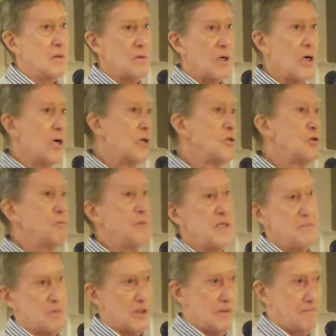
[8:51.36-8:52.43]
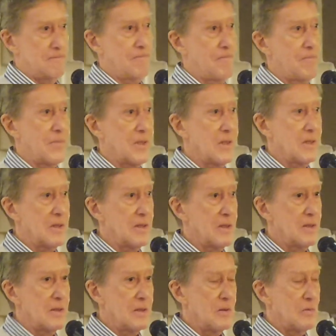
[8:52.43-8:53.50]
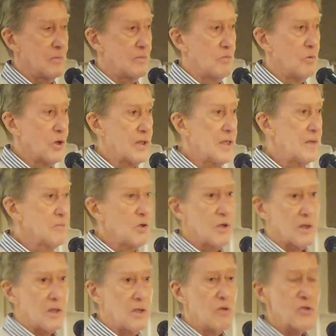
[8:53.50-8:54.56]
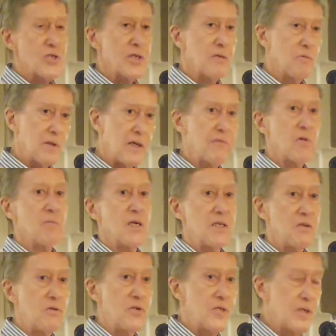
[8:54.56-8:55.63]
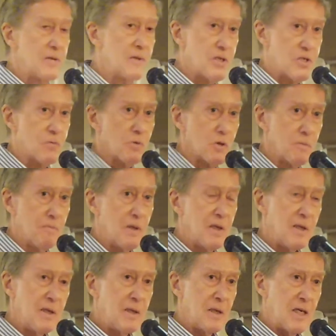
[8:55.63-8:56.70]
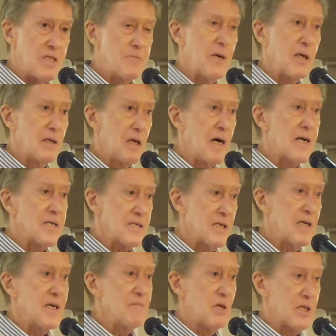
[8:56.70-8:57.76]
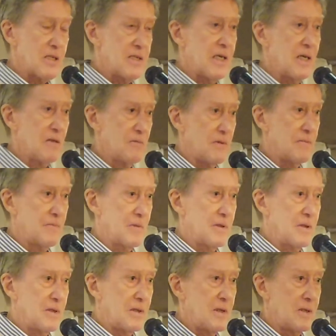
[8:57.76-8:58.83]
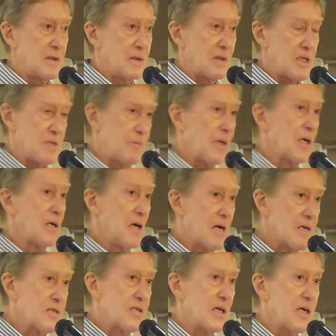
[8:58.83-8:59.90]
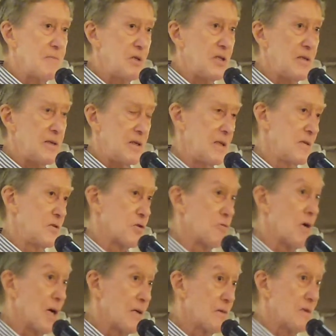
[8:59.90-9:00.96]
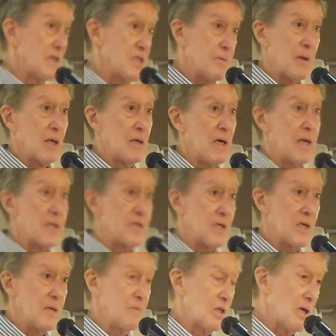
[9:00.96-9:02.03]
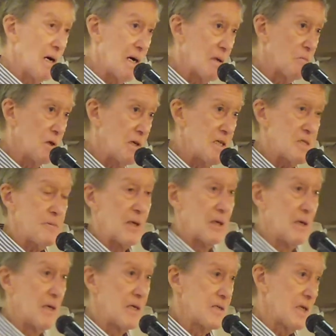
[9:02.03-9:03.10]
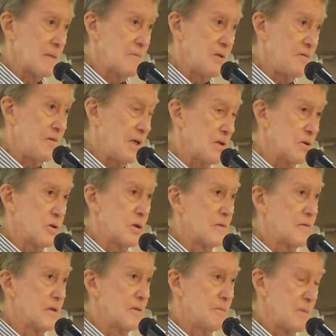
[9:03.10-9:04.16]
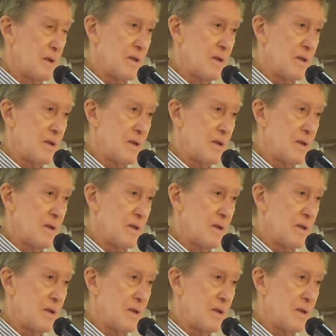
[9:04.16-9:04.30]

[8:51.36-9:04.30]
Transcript: all you people, working more closely with everybody who's in this room. I spent a lot of time out of town. I spent a lot of time in Toronto, I spent a lot of time in Ottawa, I spent a lot of time in Vancouver,